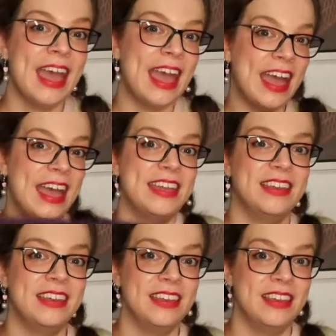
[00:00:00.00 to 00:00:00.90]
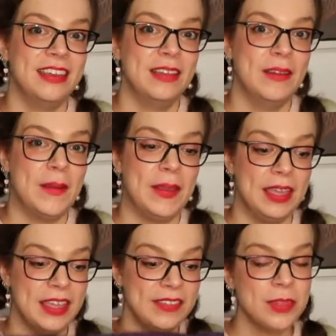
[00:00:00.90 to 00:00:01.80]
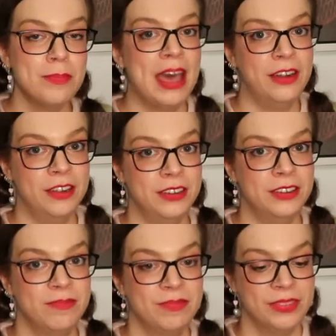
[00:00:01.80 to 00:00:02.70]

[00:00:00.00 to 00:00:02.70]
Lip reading: and in the pattern,